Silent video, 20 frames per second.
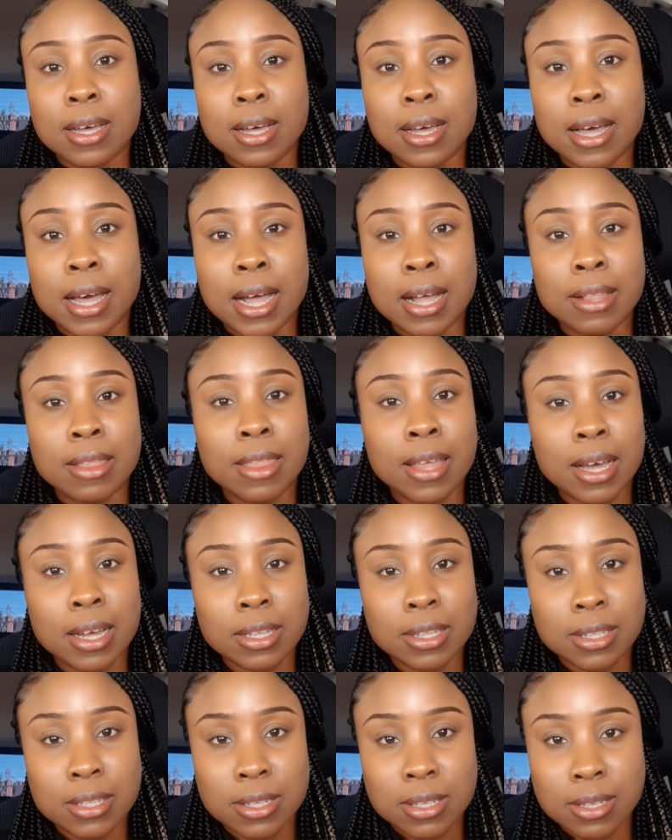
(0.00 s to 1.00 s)
at that
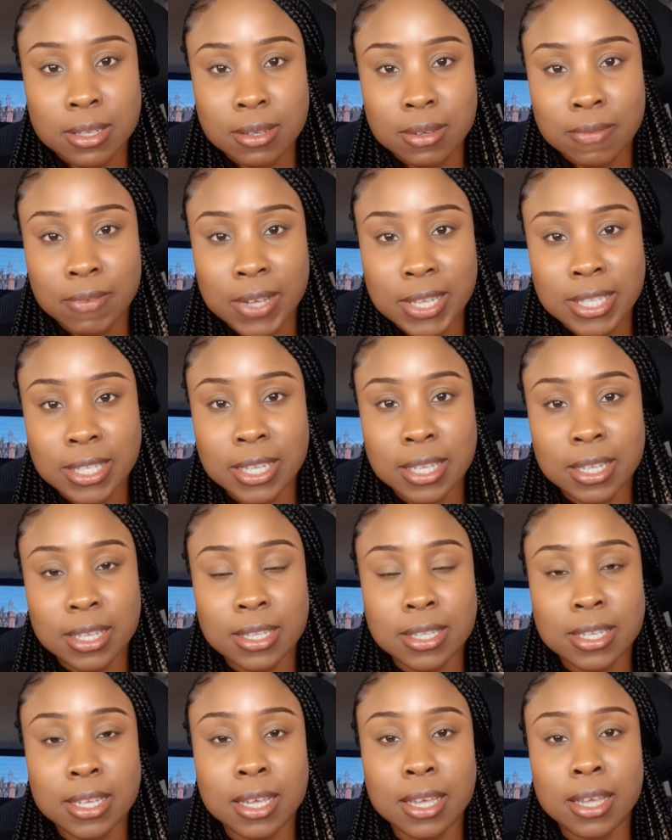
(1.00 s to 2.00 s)

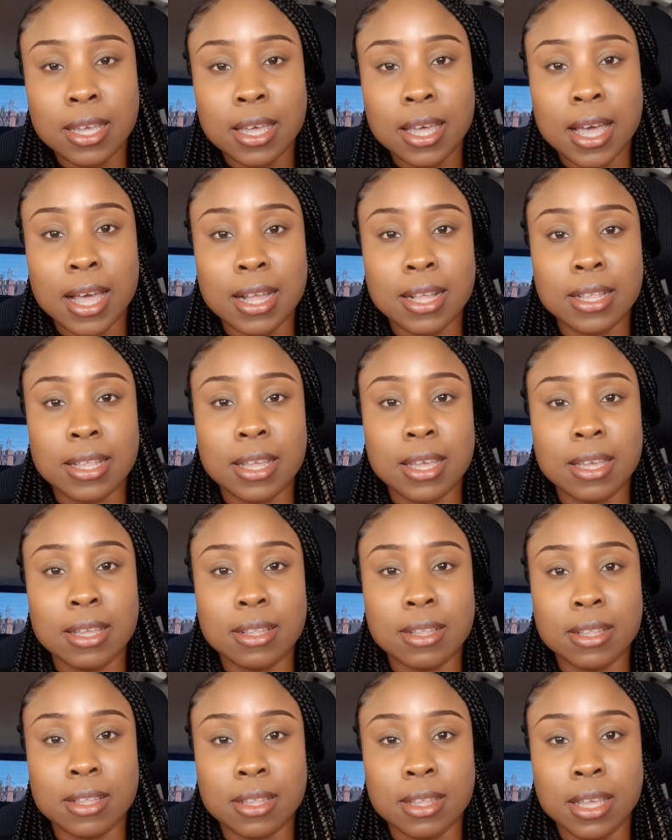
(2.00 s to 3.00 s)
facility, and
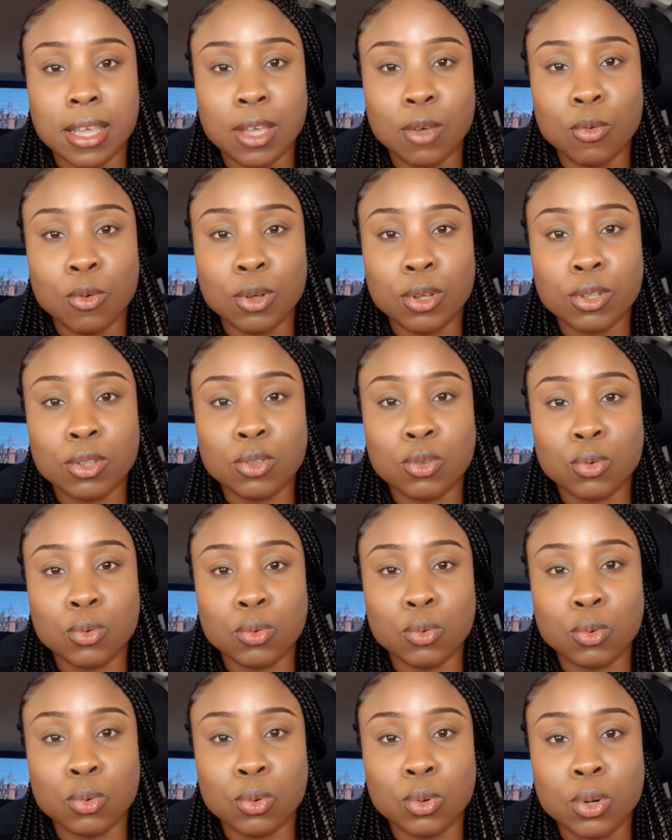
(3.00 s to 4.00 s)
then they will
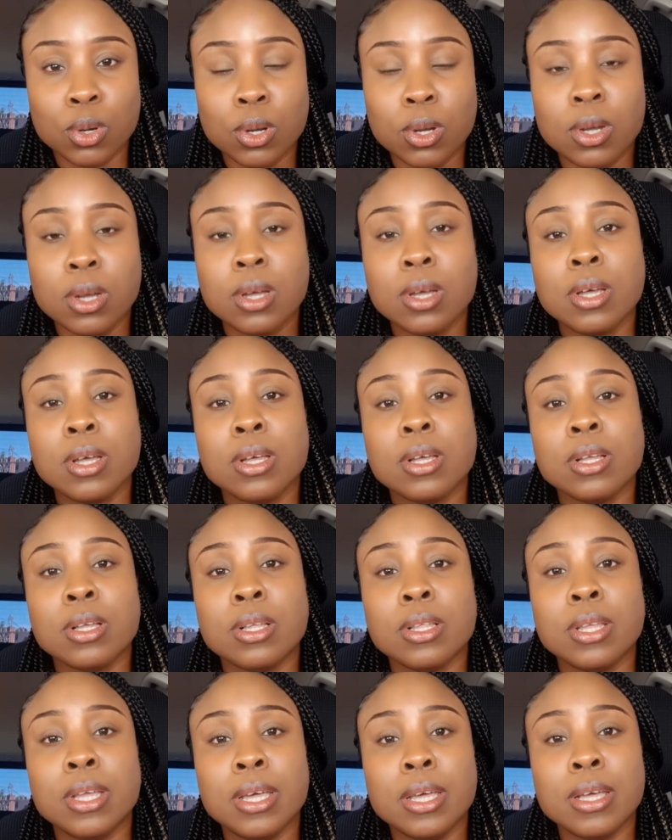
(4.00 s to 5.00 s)
do
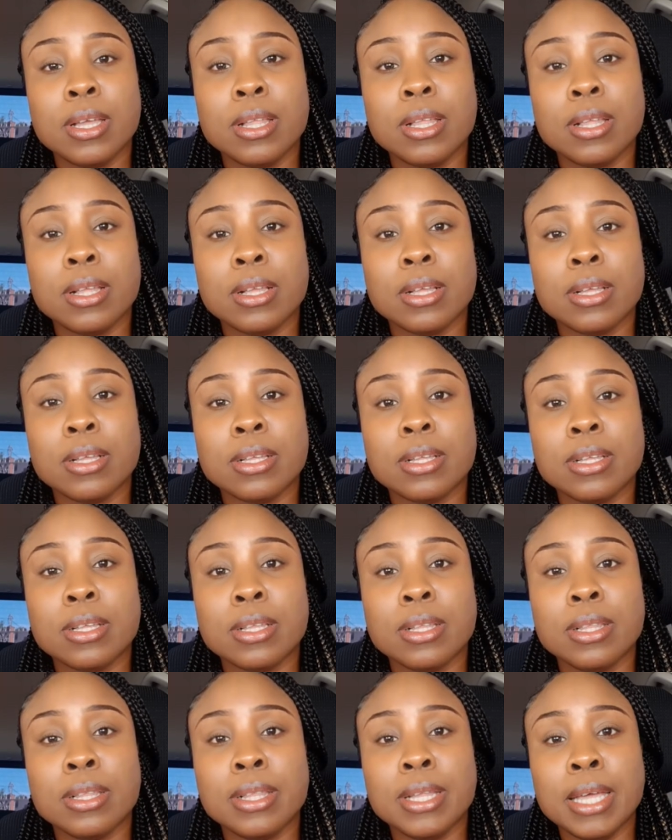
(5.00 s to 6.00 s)
the
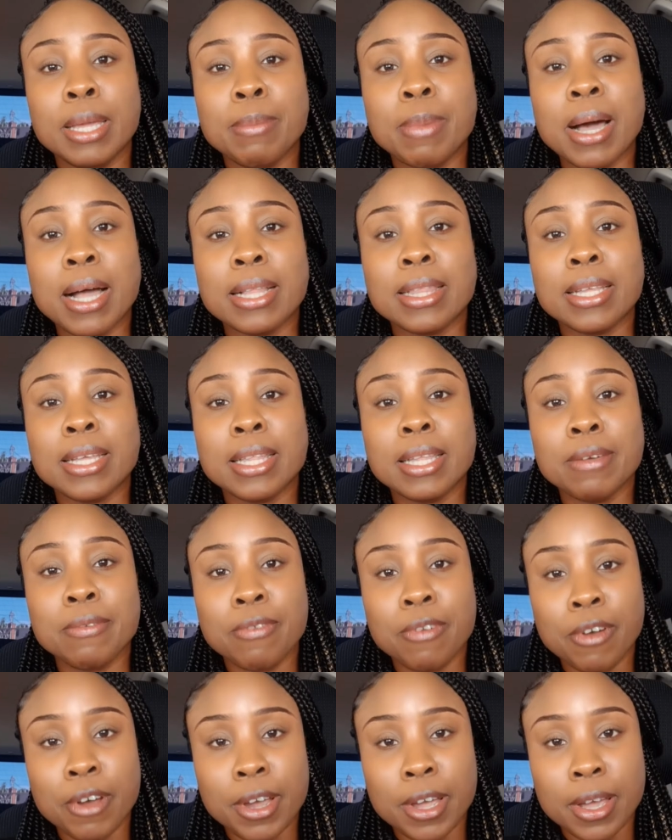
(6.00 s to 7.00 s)
labor and
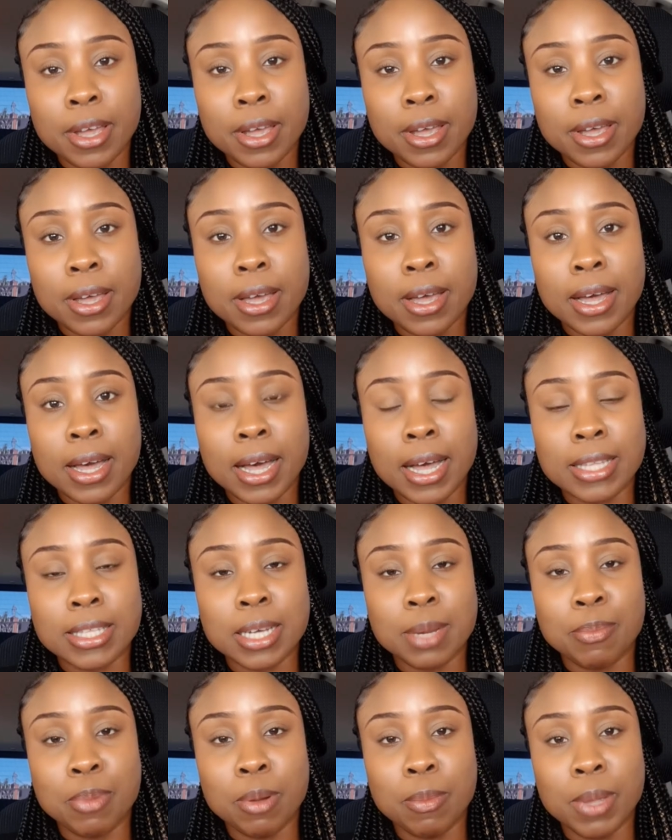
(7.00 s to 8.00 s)
delivery at
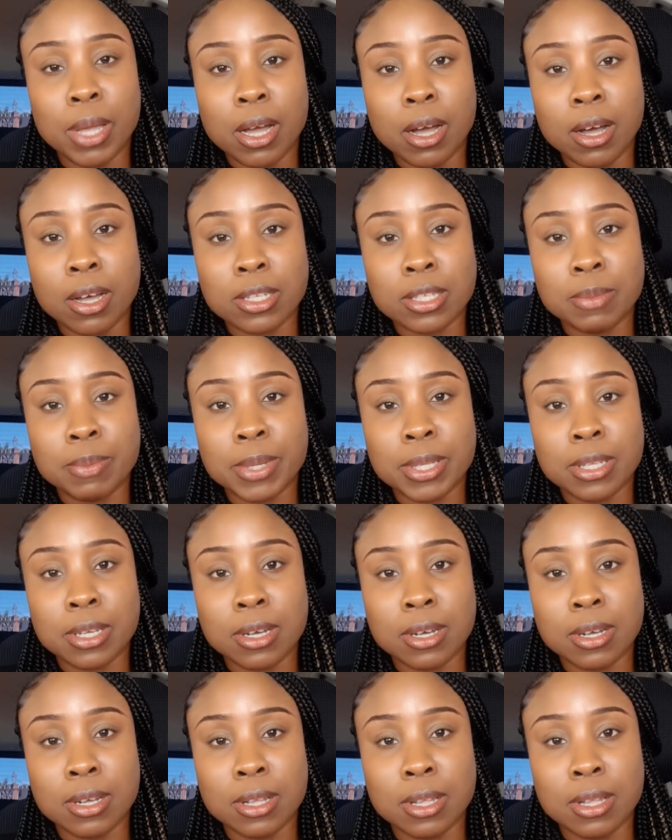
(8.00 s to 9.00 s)
a public
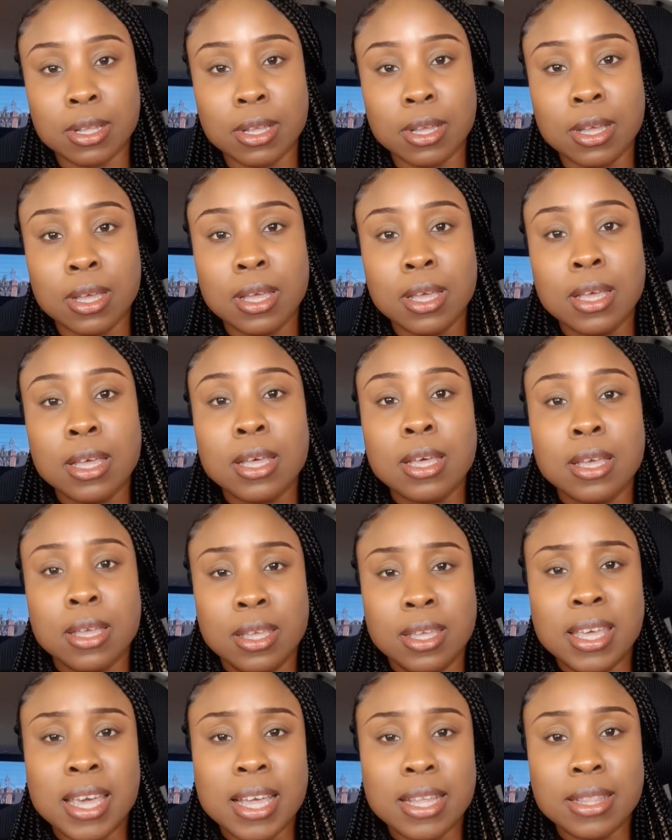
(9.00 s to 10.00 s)
hospital.
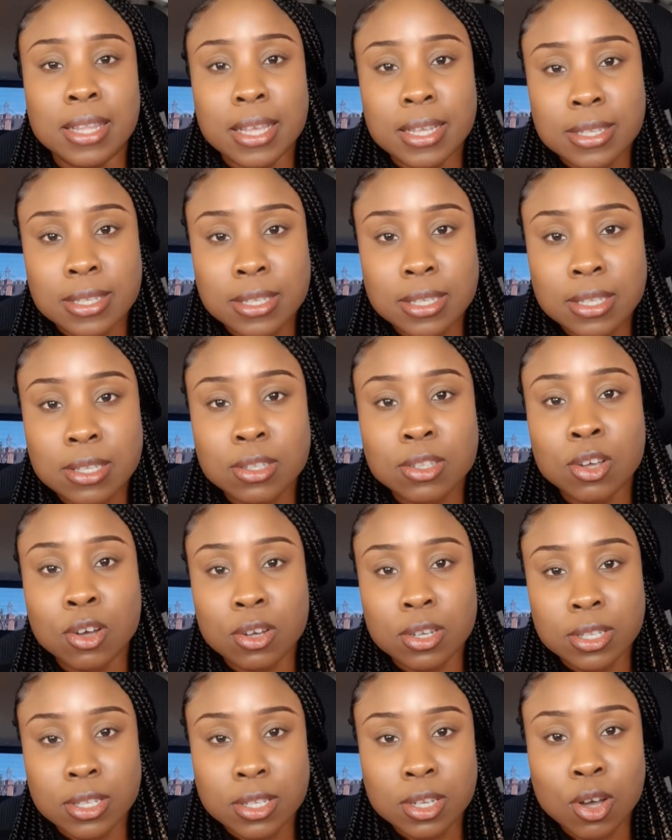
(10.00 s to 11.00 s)
Yeah, this
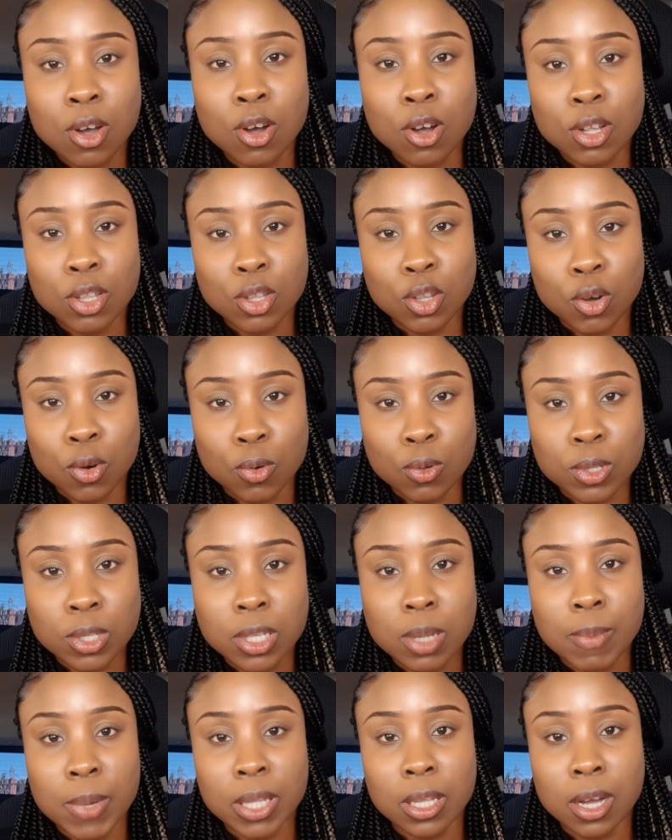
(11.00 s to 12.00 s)
does cut down
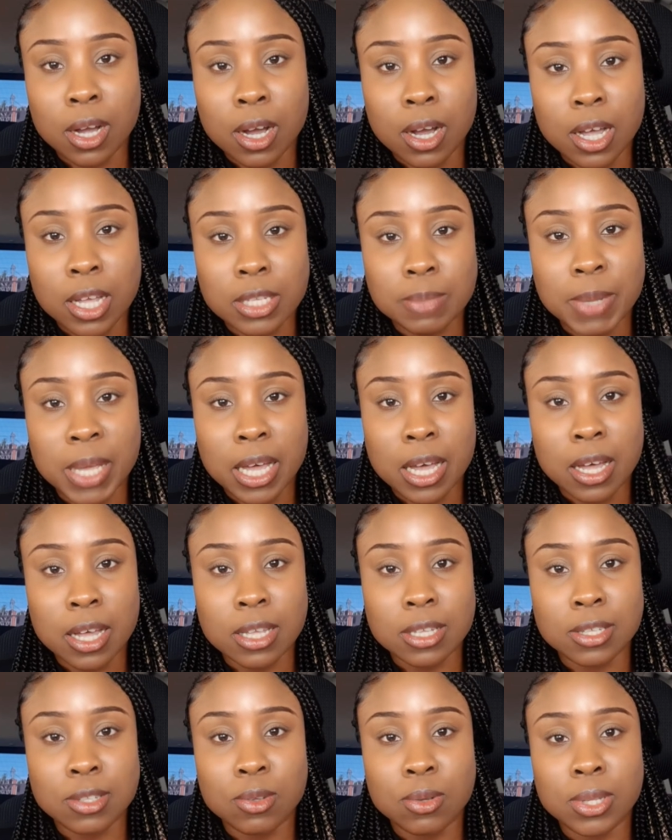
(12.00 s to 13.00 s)
some of the costs,
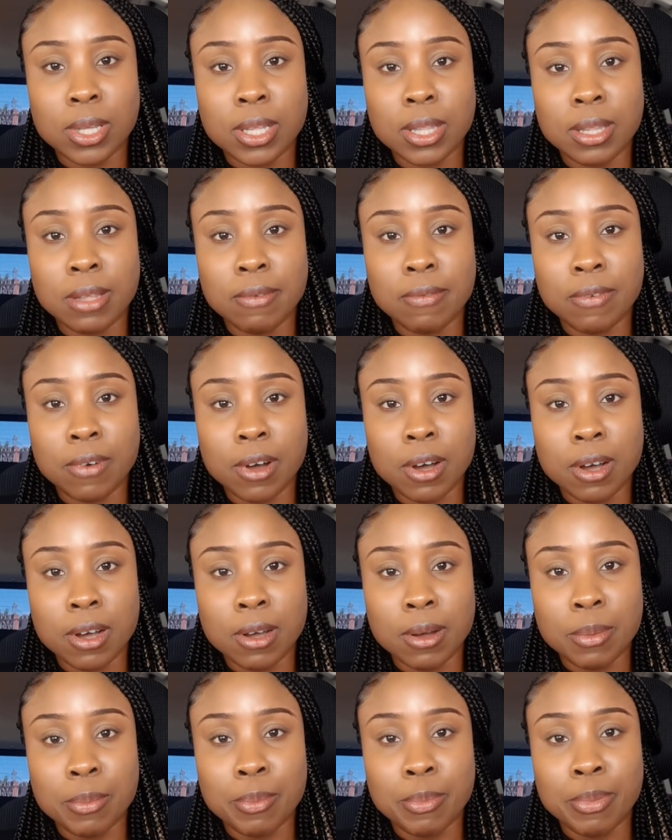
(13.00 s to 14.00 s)
because to
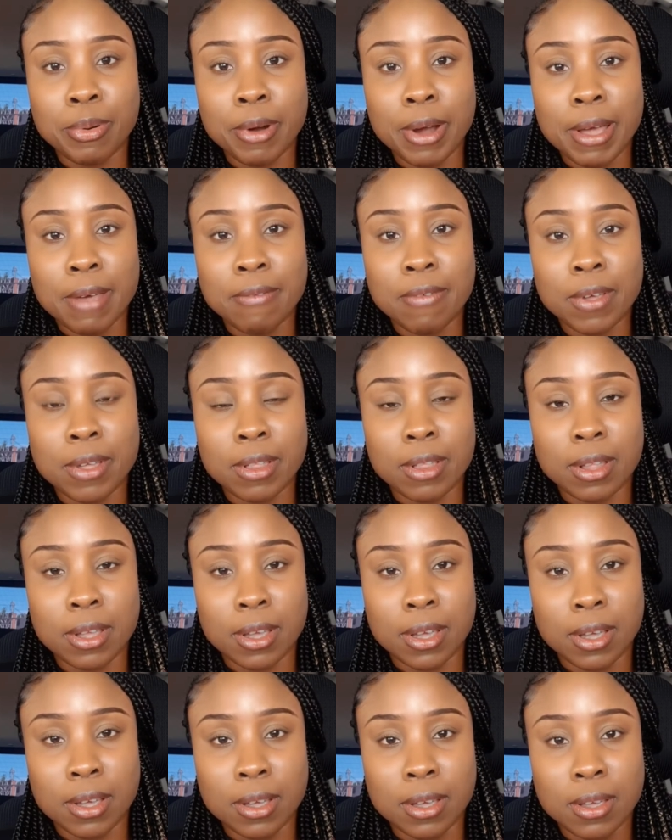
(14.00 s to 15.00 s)
deliver
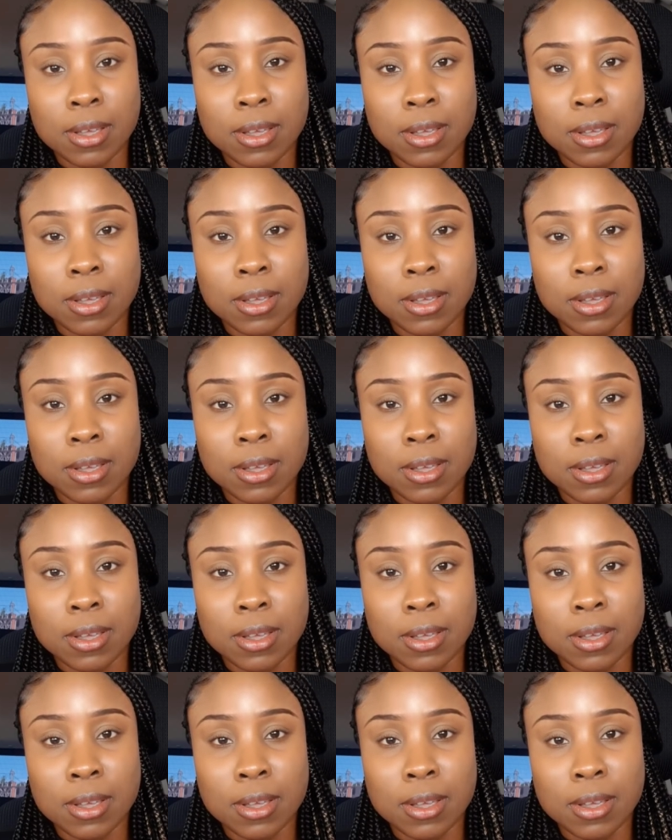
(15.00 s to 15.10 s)
privately,